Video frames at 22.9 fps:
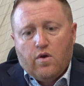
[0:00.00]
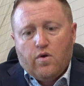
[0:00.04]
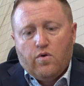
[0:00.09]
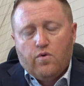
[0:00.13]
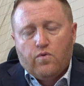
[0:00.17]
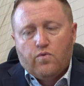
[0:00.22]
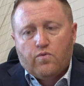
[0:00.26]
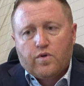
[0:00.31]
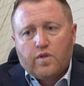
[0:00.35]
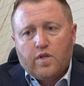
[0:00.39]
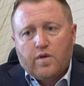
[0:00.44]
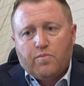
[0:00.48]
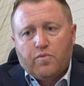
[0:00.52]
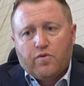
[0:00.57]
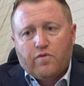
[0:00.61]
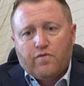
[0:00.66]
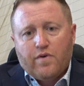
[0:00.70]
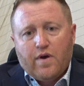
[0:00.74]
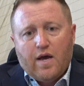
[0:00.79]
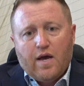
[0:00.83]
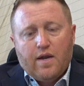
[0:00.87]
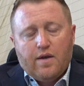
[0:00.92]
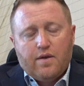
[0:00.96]
who really
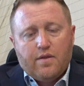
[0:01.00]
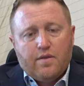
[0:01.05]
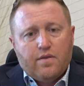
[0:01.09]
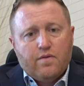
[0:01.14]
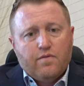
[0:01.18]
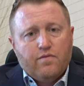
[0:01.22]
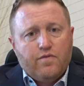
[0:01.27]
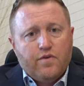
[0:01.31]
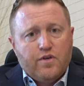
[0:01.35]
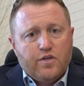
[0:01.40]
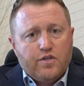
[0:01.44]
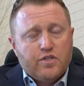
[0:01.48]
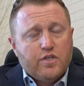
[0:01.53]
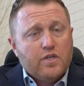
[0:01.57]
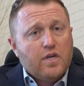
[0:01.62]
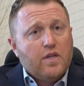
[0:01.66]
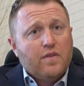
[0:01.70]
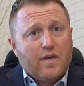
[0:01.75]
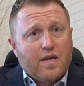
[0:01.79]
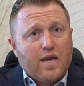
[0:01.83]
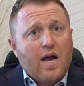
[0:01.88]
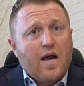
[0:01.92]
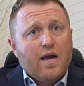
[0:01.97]
provide the vision
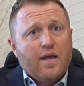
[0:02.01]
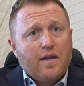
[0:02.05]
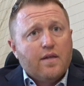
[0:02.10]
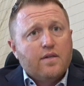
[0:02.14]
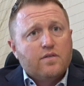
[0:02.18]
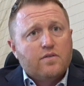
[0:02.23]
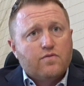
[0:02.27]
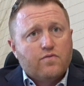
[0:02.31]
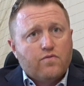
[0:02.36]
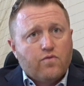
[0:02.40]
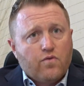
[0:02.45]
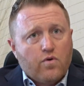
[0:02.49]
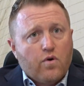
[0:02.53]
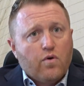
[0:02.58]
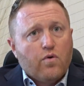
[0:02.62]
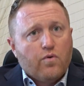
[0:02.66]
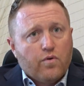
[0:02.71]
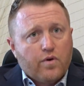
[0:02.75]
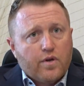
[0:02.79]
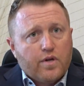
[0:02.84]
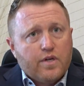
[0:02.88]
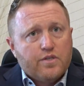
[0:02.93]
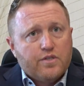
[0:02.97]
and the guidance for our
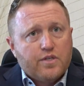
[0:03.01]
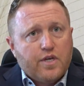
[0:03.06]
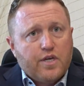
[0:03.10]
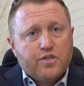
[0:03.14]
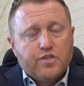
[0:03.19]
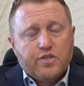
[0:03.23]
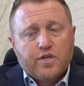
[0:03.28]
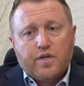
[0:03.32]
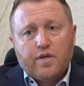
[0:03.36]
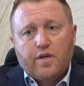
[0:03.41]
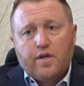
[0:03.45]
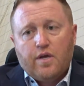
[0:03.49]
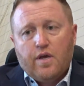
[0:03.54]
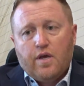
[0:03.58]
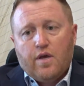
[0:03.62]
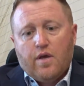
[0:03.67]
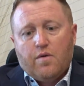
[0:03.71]
organization.